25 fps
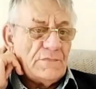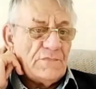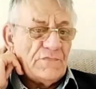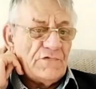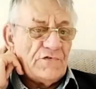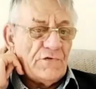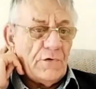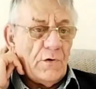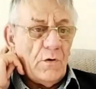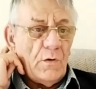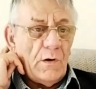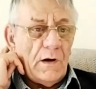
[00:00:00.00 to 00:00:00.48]

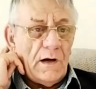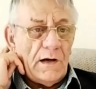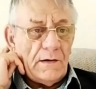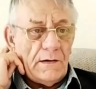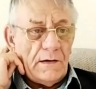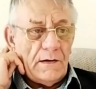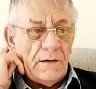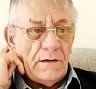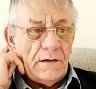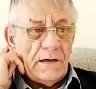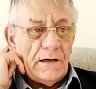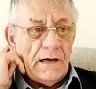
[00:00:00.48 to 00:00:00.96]
so
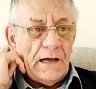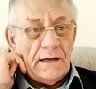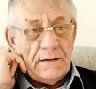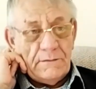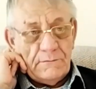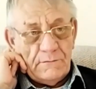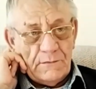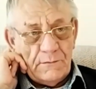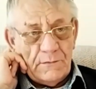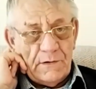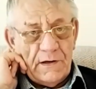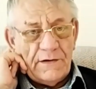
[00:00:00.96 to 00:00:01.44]

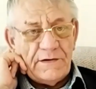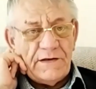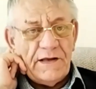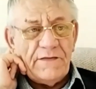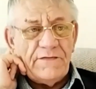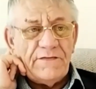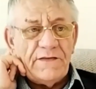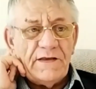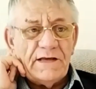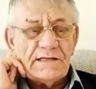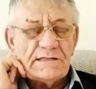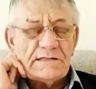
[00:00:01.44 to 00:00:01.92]
I
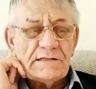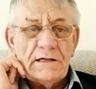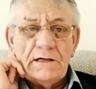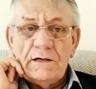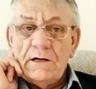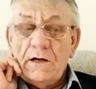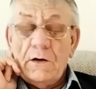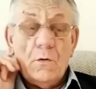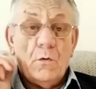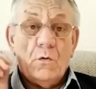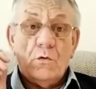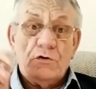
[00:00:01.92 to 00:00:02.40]
did this,
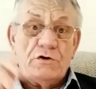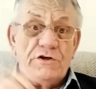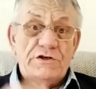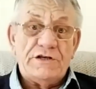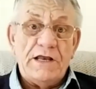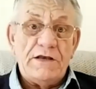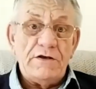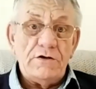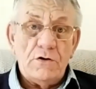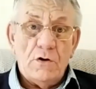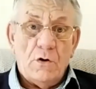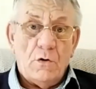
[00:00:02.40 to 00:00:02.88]

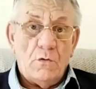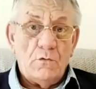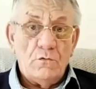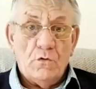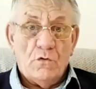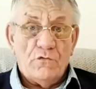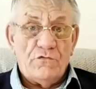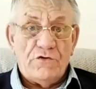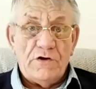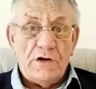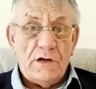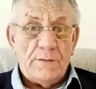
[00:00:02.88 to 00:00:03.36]
didn't know
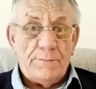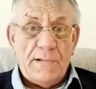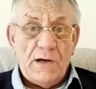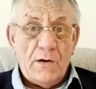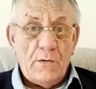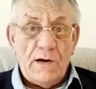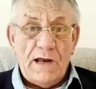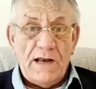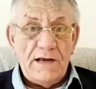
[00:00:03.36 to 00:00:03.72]
nothing about